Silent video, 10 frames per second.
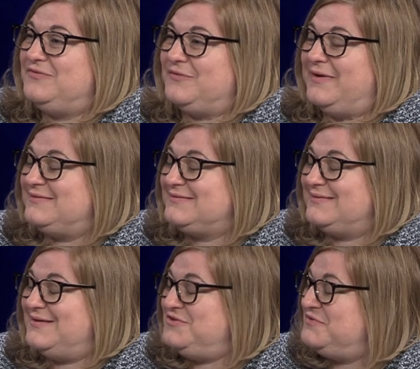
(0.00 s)
so, as,
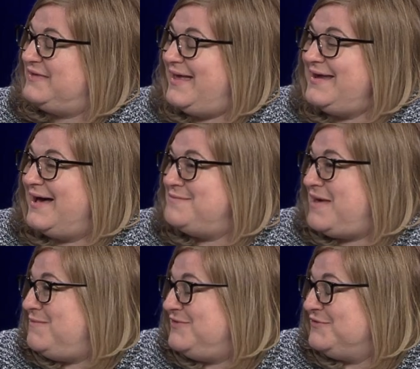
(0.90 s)
as you said, I'm
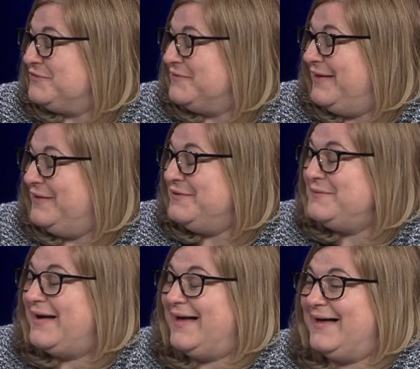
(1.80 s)
Amy
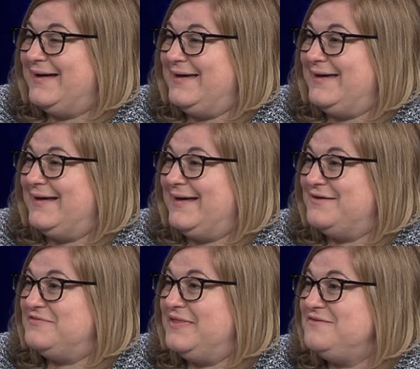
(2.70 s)
Zuccarello. I
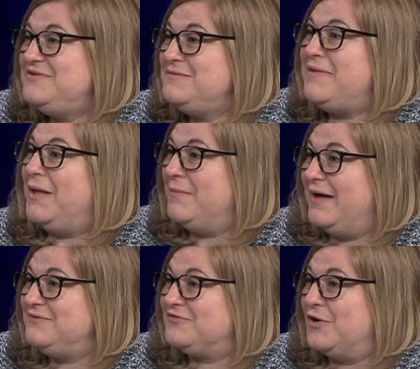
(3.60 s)
have lived in
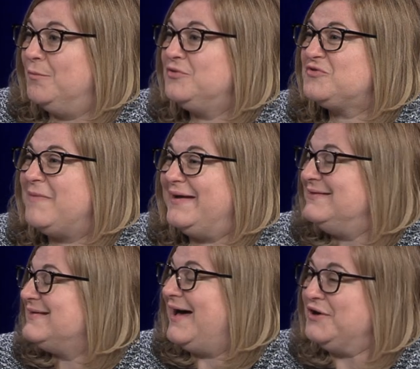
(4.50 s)
Belmont for mm -hmm. almost my
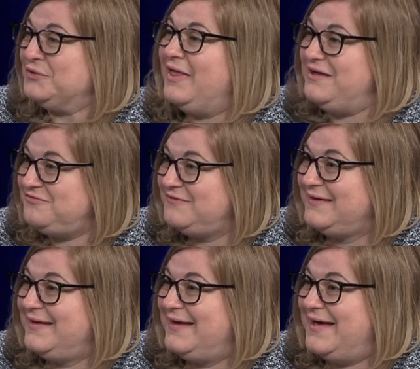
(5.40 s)
entire life.
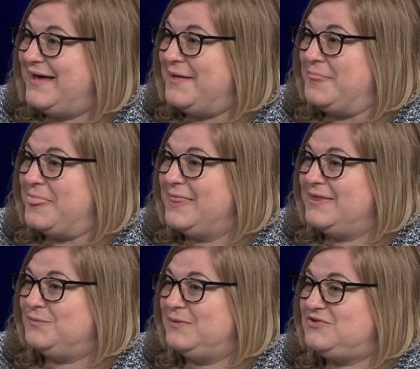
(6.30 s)
Mm -hmm. um,
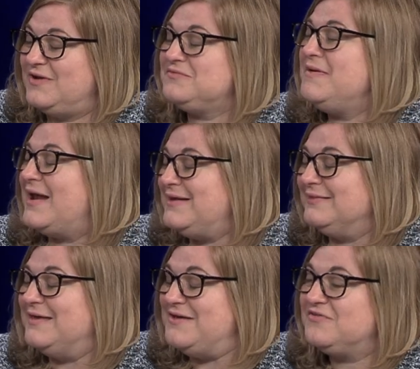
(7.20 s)
which doesn't mean I didn't
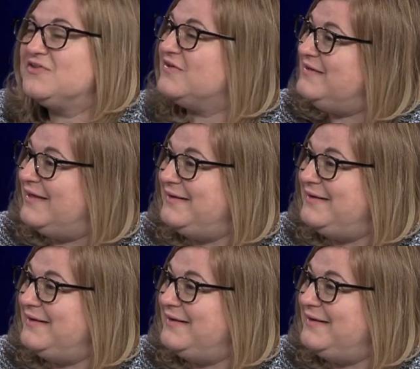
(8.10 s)
leave because I did,